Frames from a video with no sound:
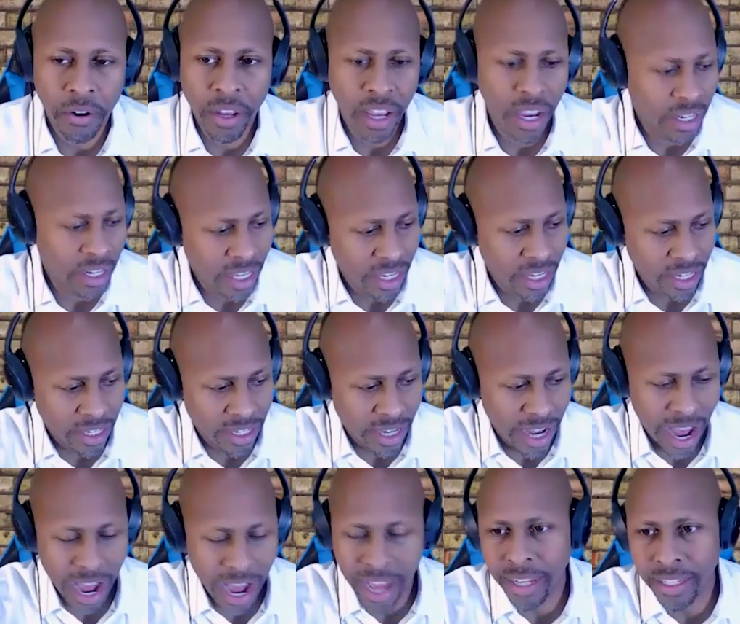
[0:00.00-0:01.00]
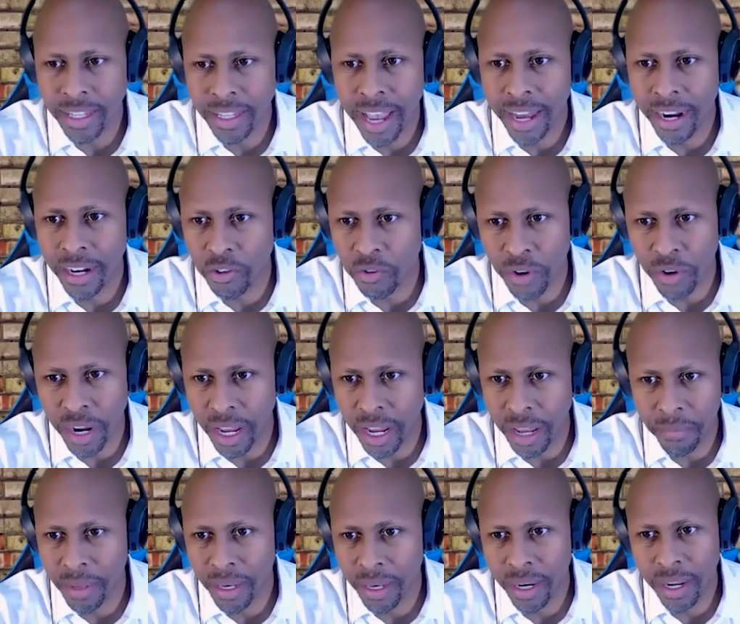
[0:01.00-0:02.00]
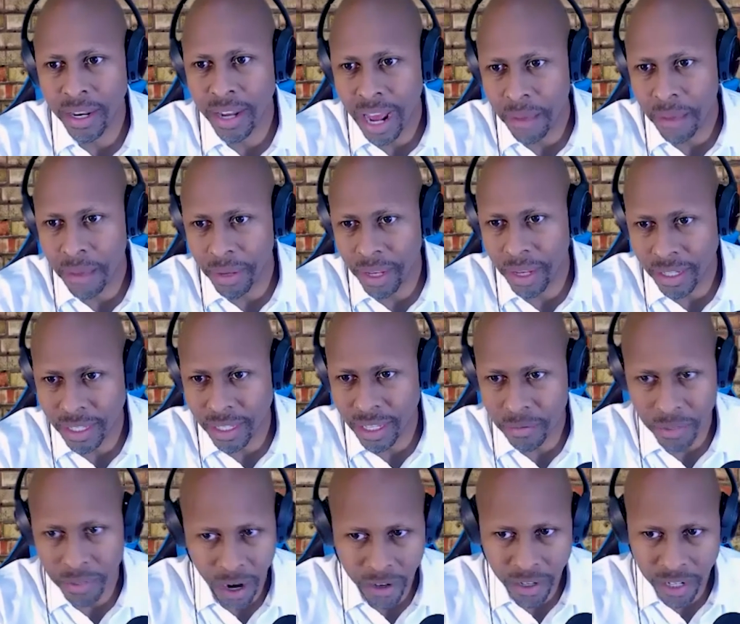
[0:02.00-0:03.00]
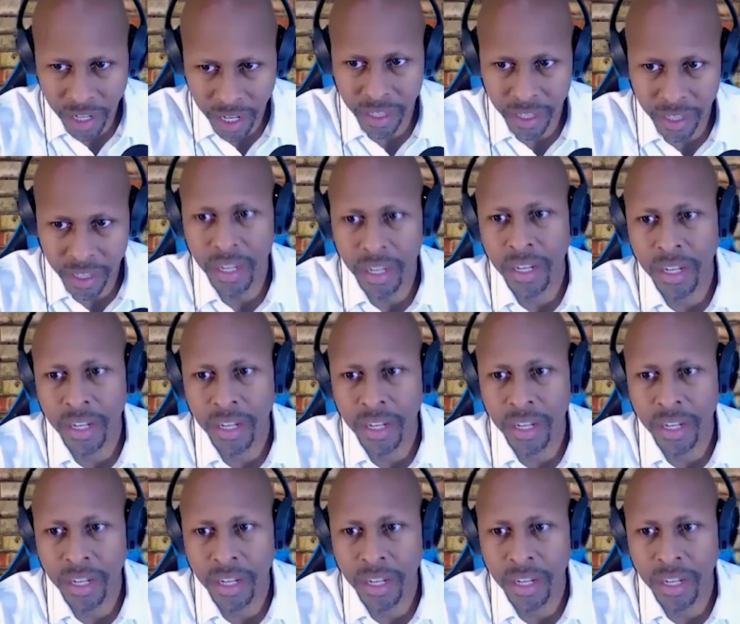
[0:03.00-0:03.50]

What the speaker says: King didn't die because he had a dream. He didn't die because he was articulate.